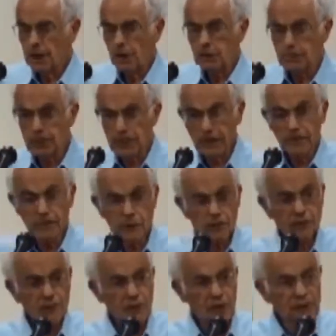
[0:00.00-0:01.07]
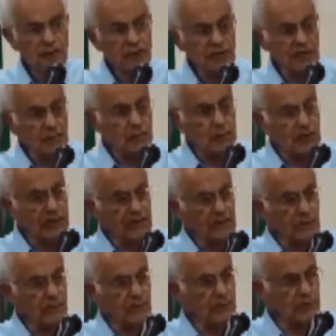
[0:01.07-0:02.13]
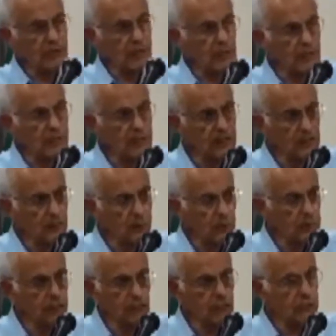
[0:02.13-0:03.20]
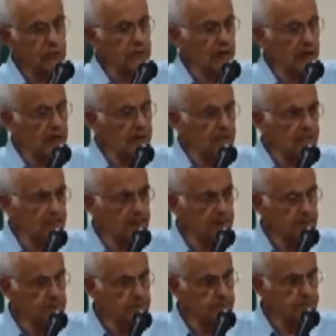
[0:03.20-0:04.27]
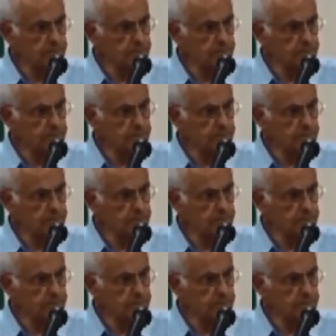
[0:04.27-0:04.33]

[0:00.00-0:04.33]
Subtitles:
Now place yourself in the place of Abraham Avinu. What should he answer?